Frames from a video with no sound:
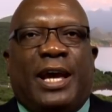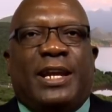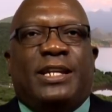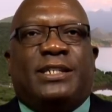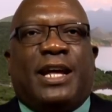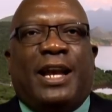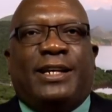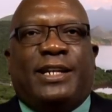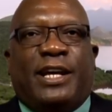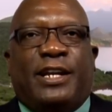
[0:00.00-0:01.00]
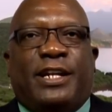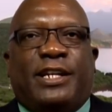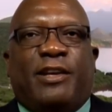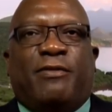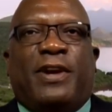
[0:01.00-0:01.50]
and its
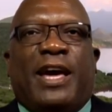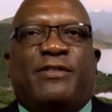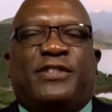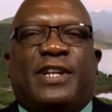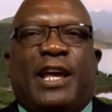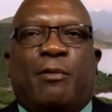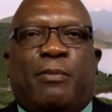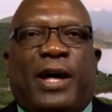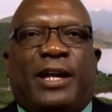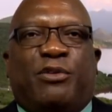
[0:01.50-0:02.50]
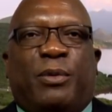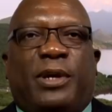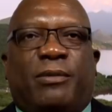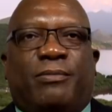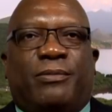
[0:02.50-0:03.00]
alternative lifestyle pathway.